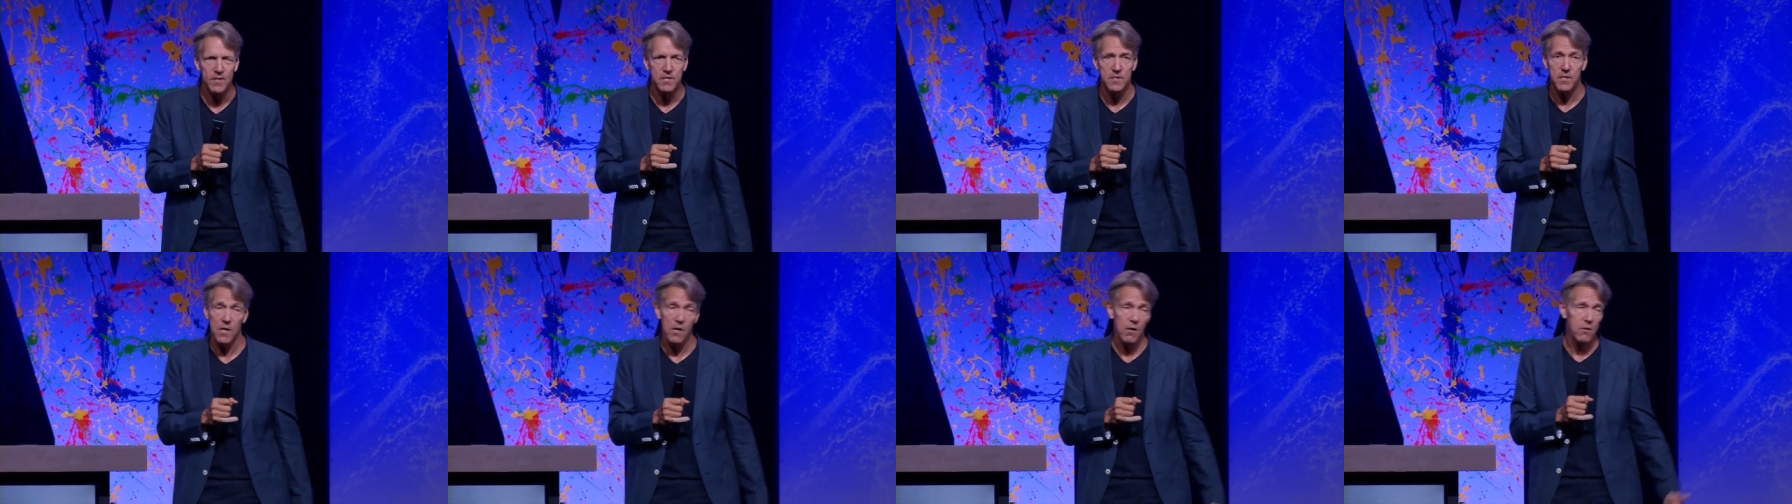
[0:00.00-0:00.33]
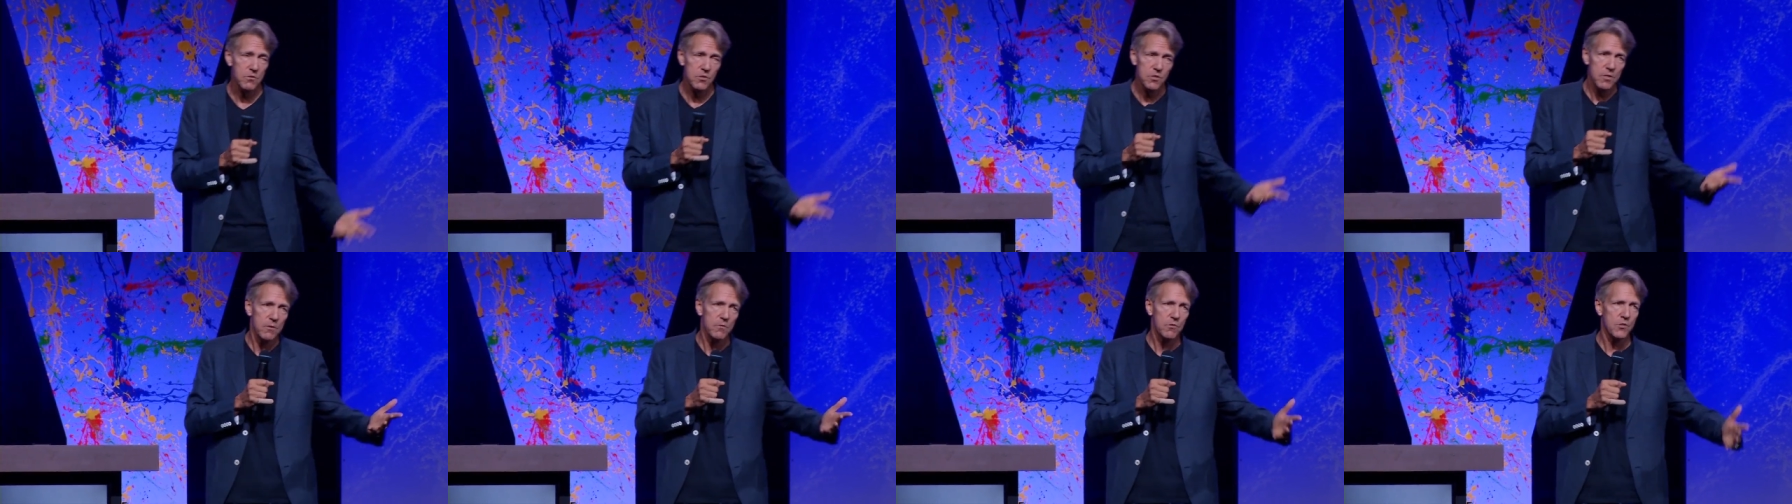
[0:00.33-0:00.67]
He said, Oh,
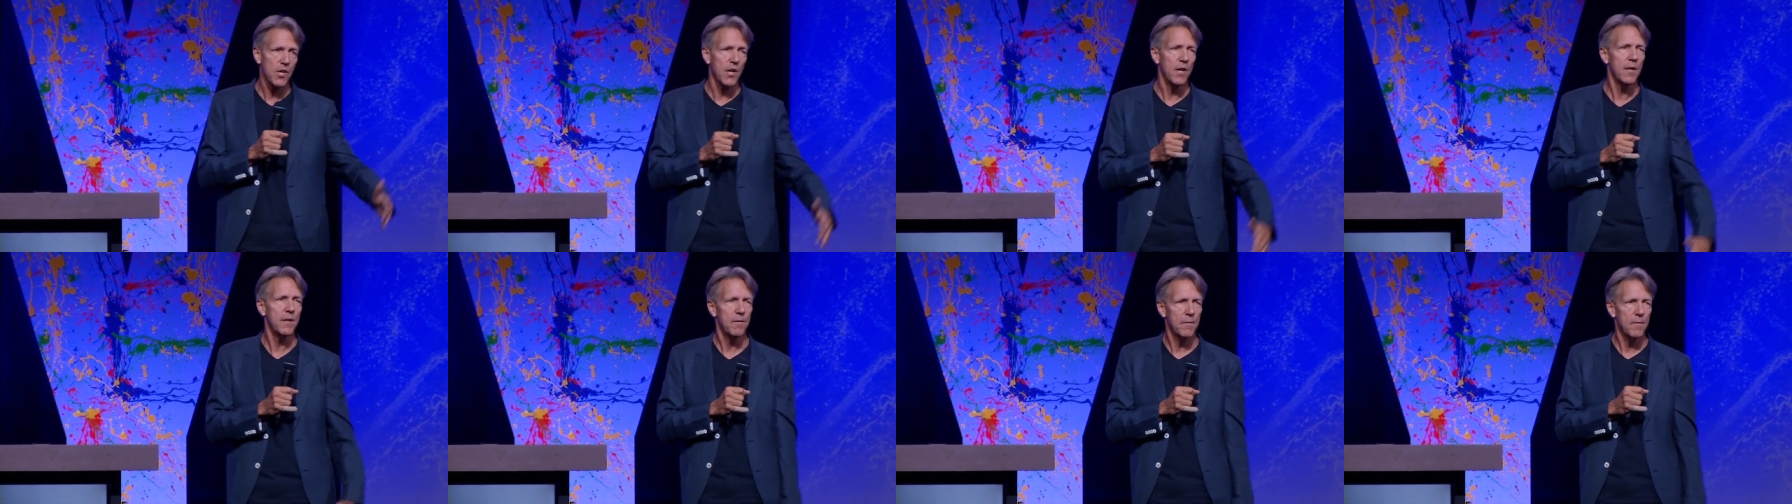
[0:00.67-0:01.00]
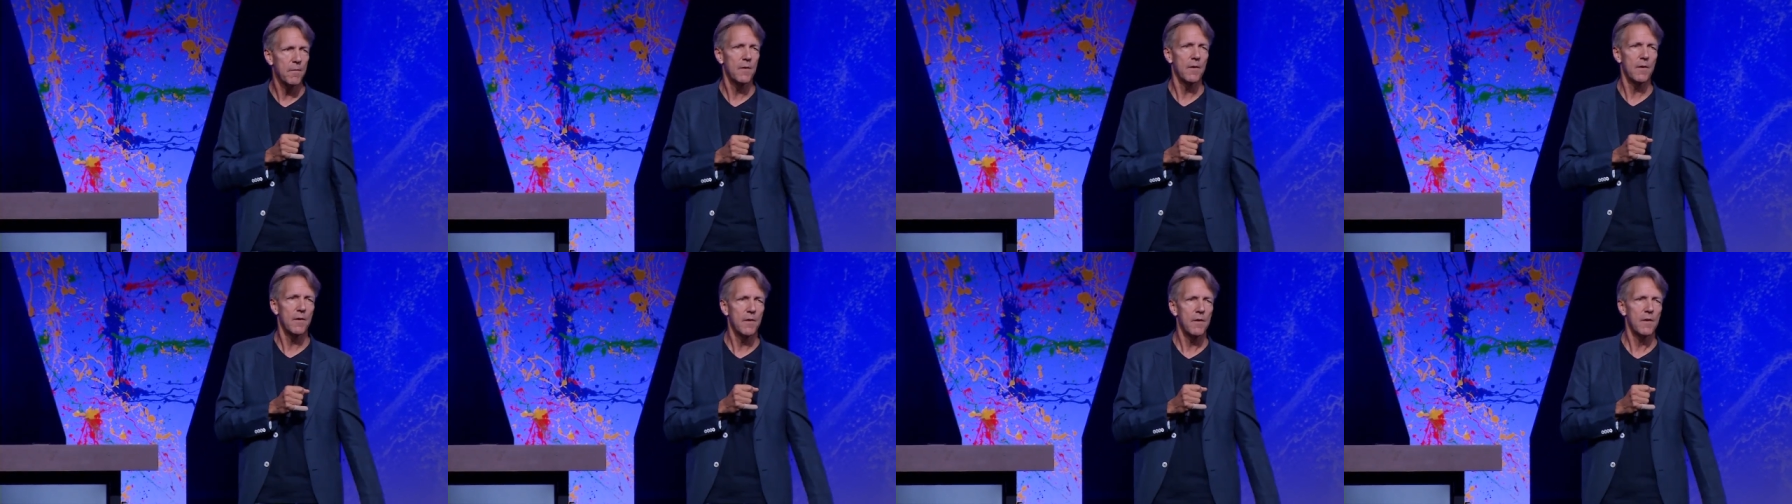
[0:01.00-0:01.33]
it was good.
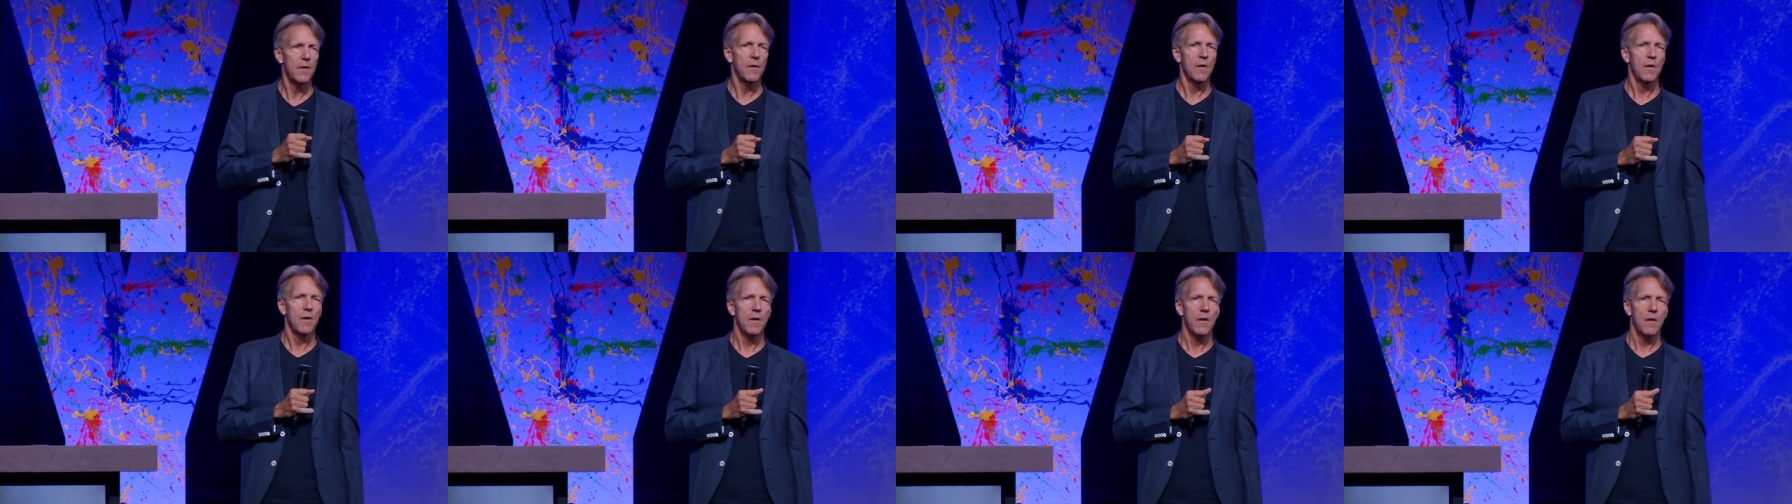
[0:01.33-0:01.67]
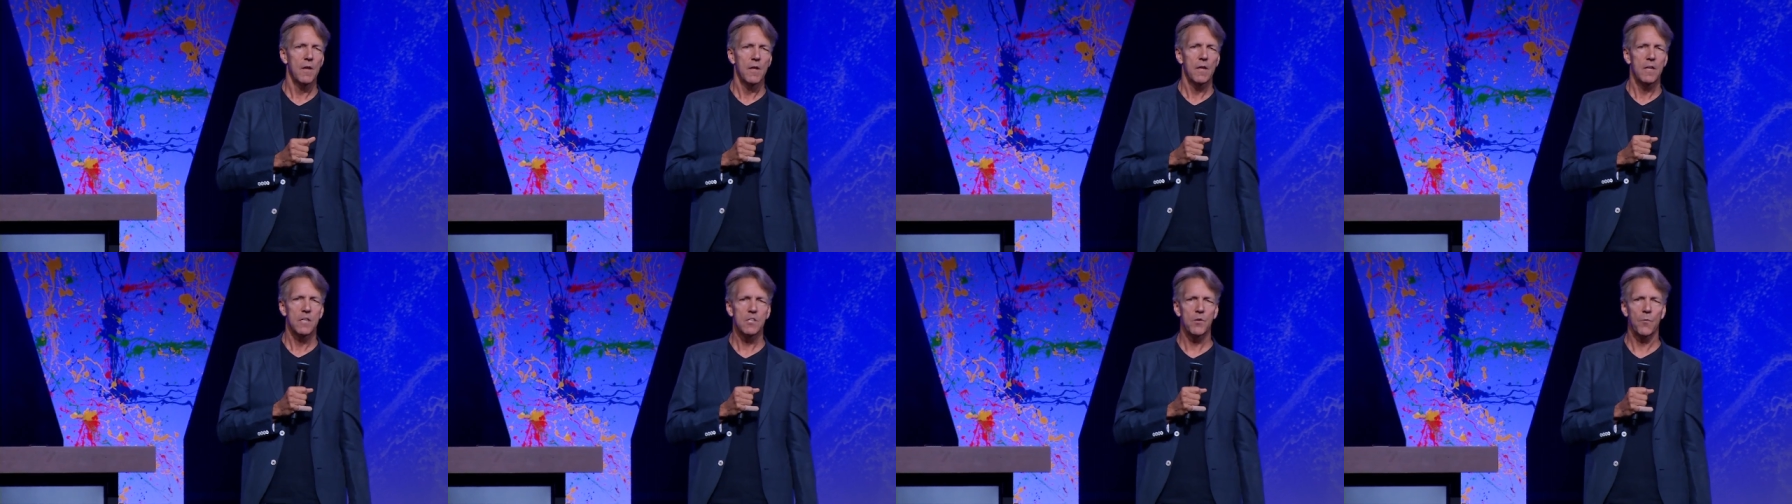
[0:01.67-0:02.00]

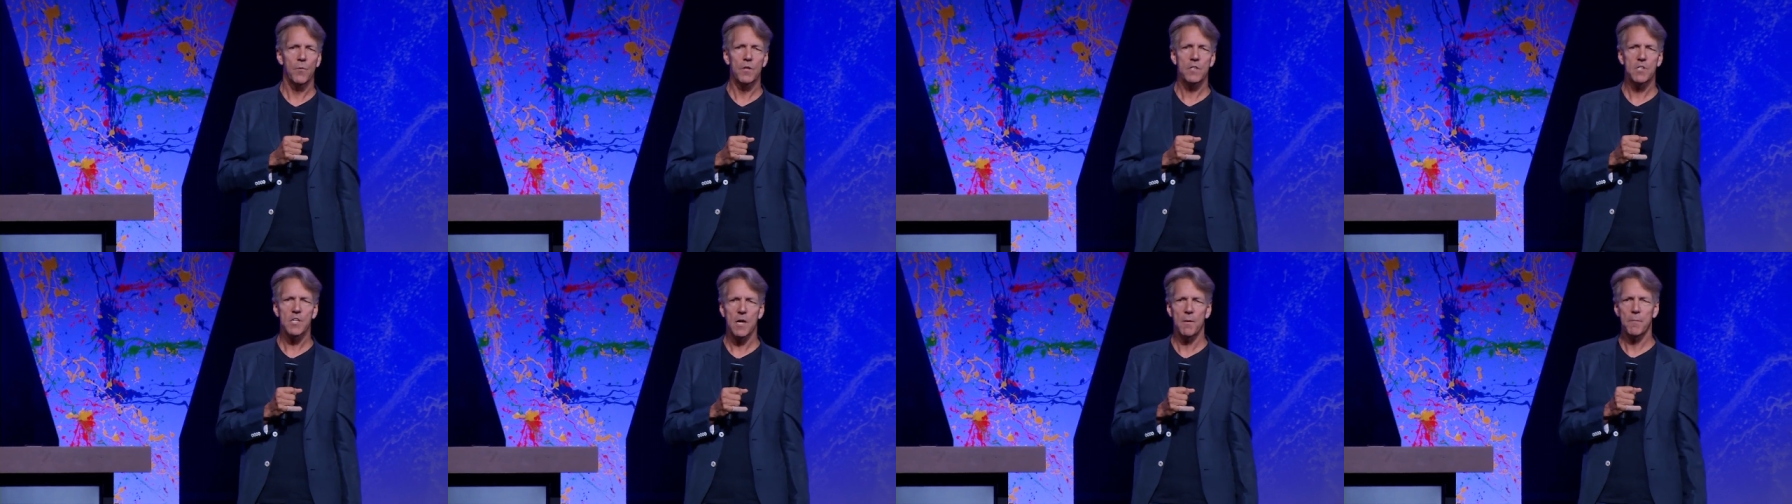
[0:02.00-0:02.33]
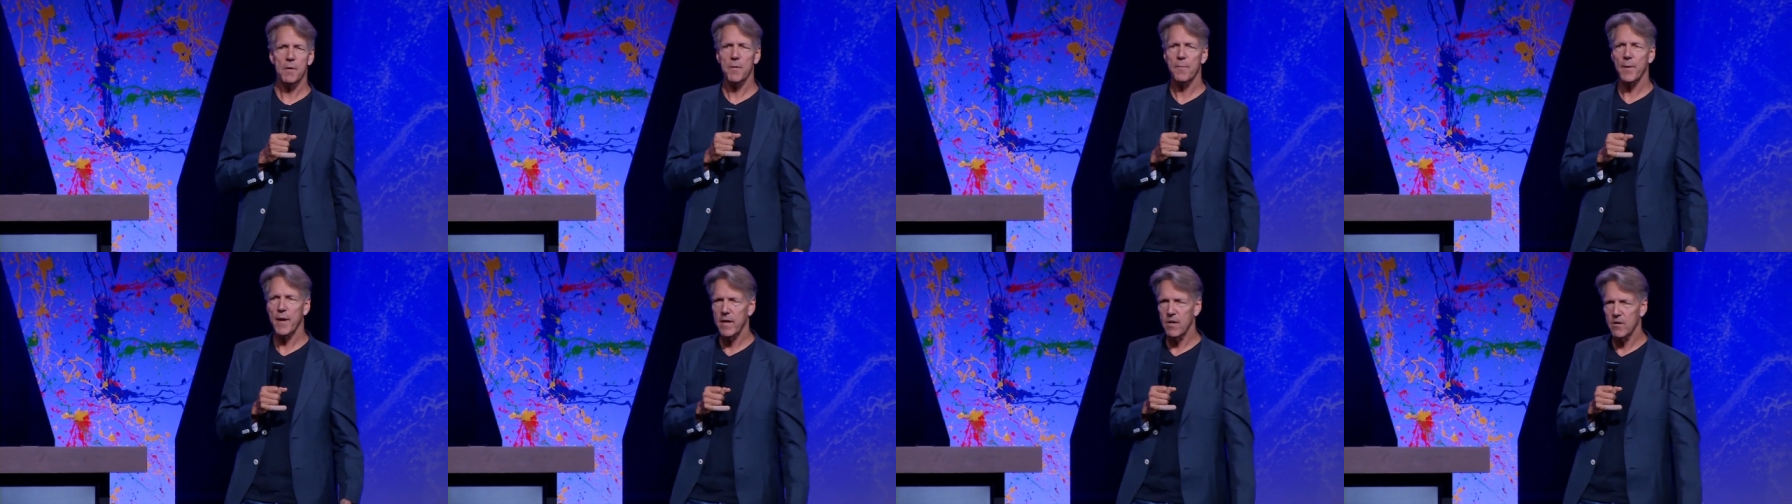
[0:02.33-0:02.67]
He said, Well, tell
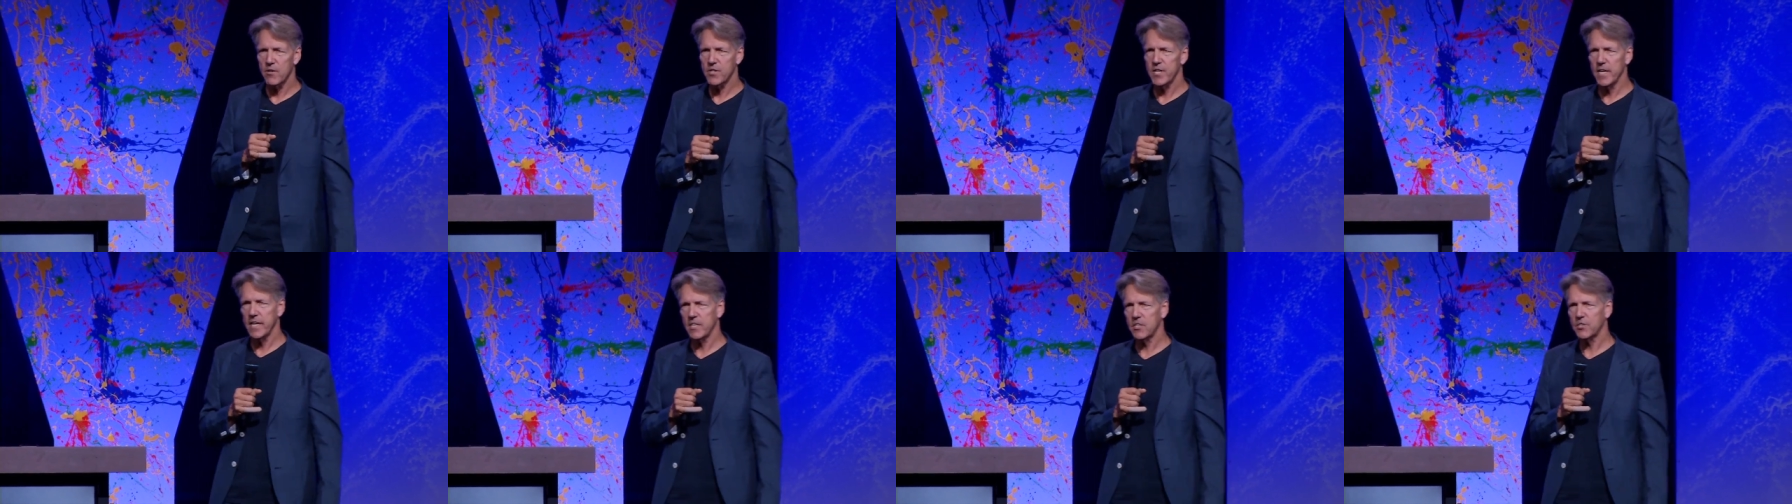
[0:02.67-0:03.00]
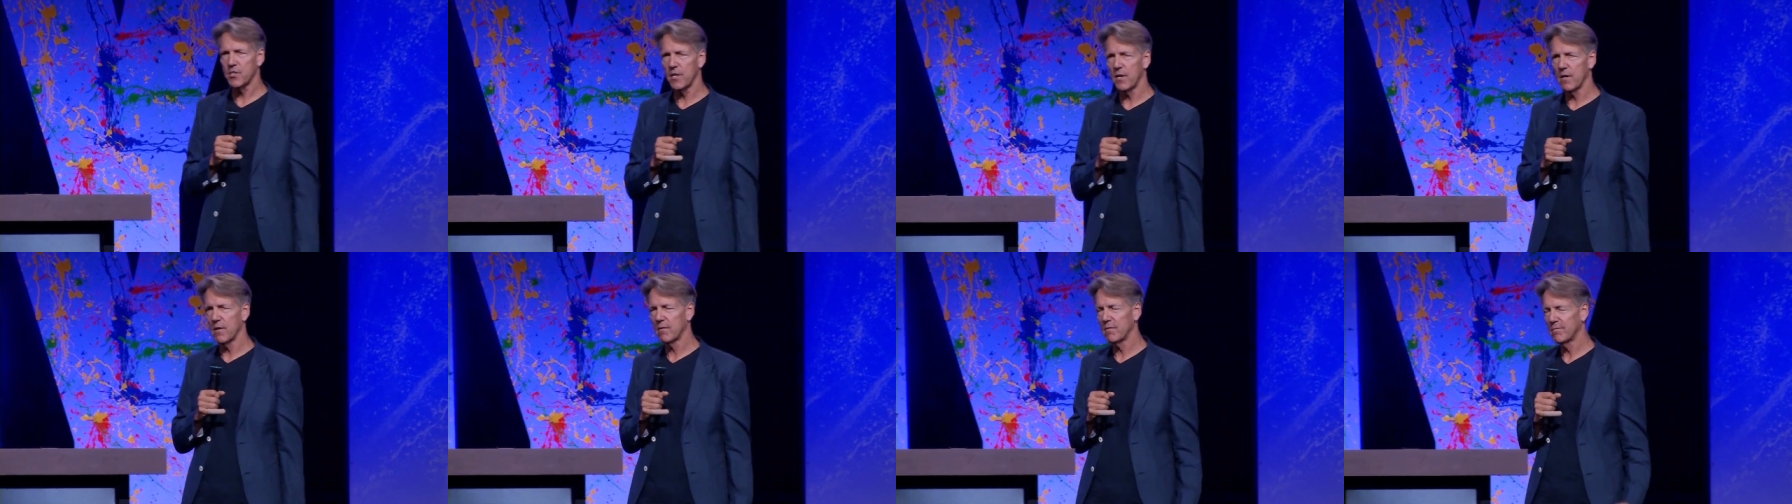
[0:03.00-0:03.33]
me about your
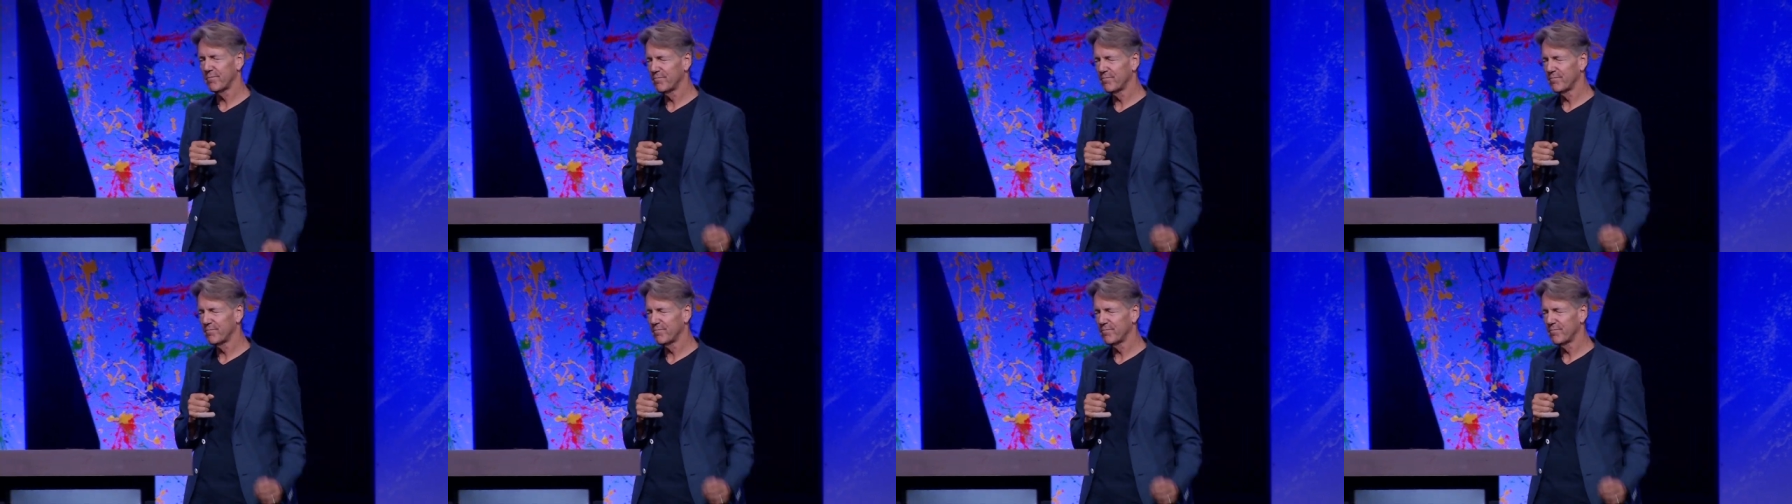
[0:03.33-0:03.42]
teacher.